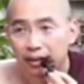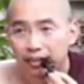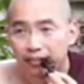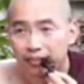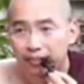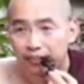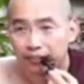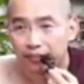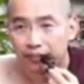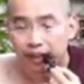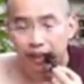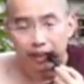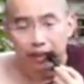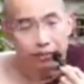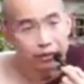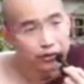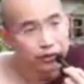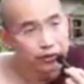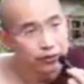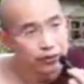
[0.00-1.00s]

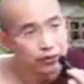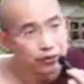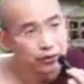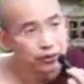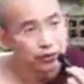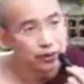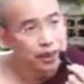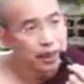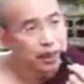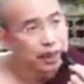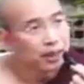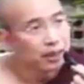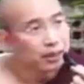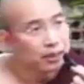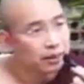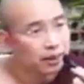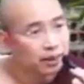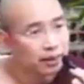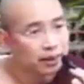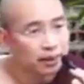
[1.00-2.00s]
If you do good,
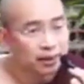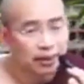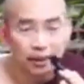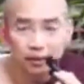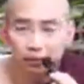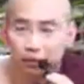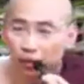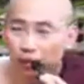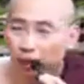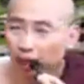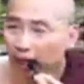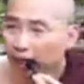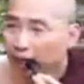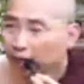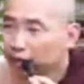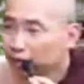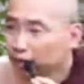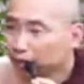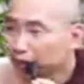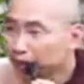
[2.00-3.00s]
if you're
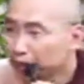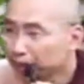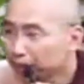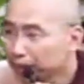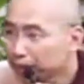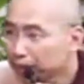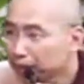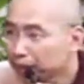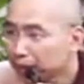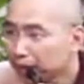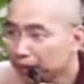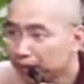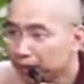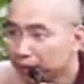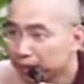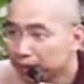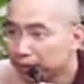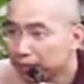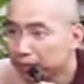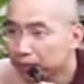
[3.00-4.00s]
kind to people,
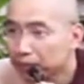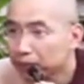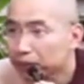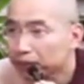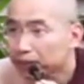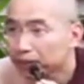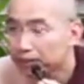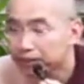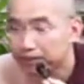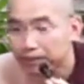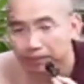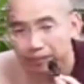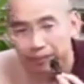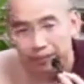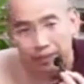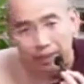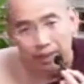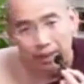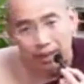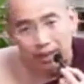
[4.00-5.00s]
then people will
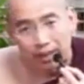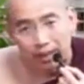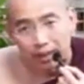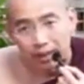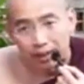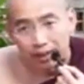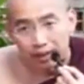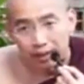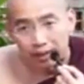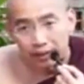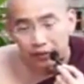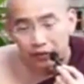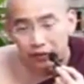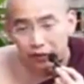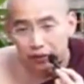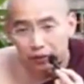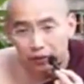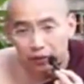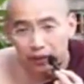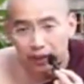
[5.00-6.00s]

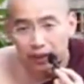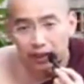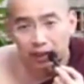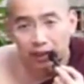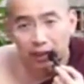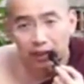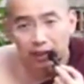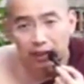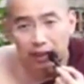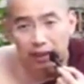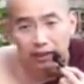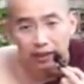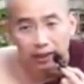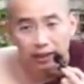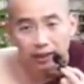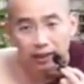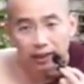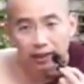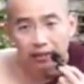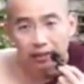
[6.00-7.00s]
respond in
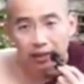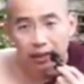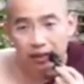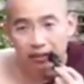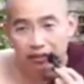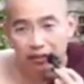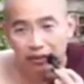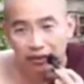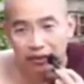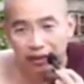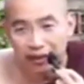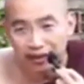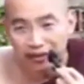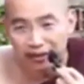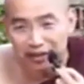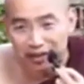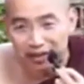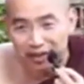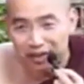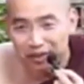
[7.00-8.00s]
kind. But if you're
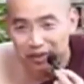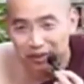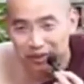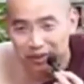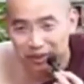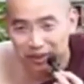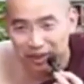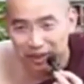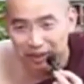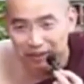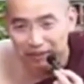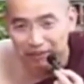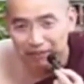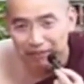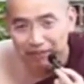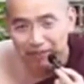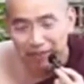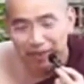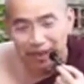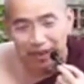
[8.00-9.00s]
nasty towards
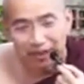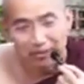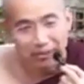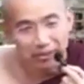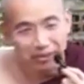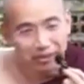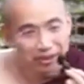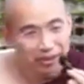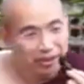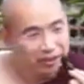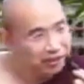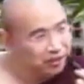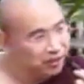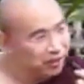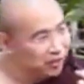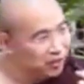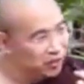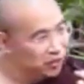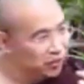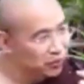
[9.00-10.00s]
them, if you're
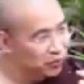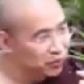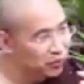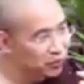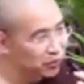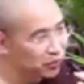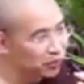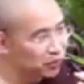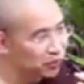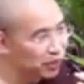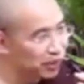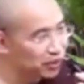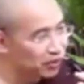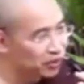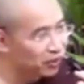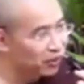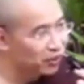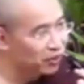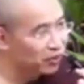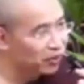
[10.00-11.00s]
nasty to a
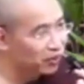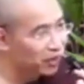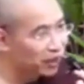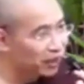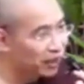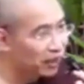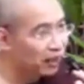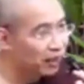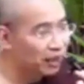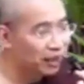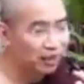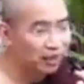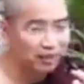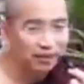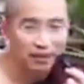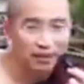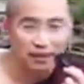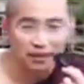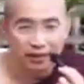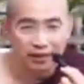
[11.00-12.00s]
dog, a
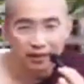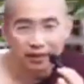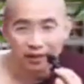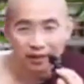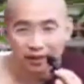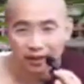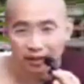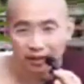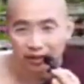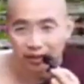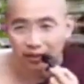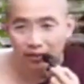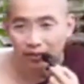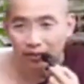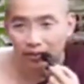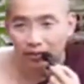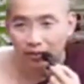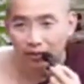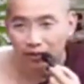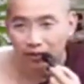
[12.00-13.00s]
cat,
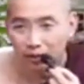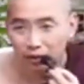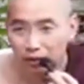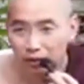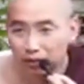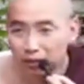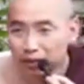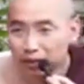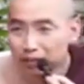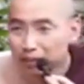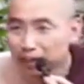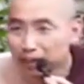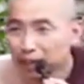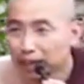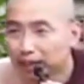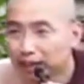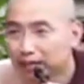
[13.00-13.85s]
or a human